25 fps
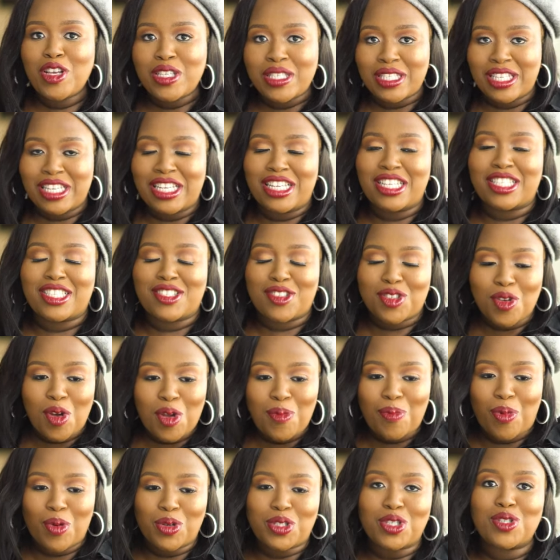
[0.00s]
Firstly, it's so
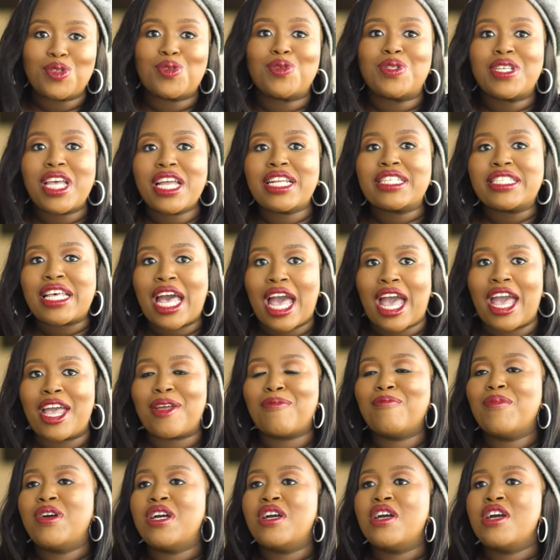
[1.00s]
important to take
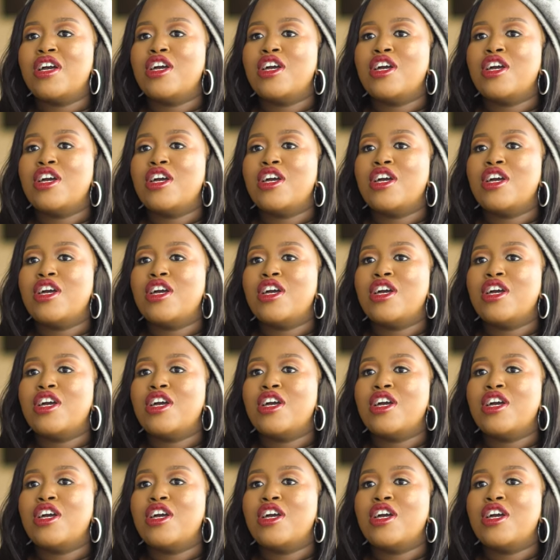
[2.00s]
time